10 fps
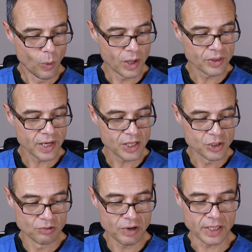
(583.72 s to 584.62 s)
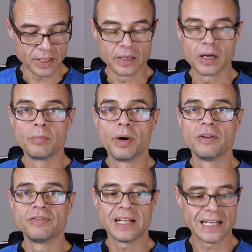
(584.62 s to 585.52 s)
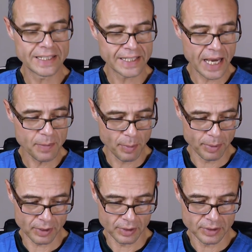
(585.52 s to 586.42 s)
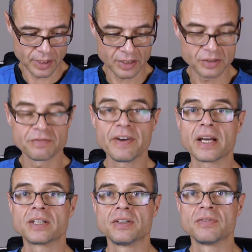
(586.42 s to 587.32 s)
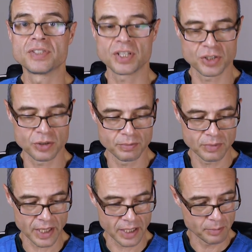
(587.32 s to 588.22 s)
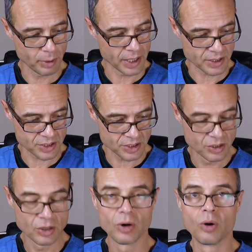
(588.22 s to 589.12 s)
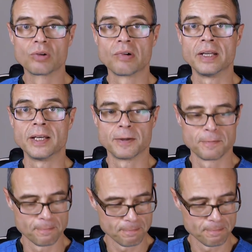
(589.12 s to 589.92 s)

when there is already a perfectly capable and effective system in place already?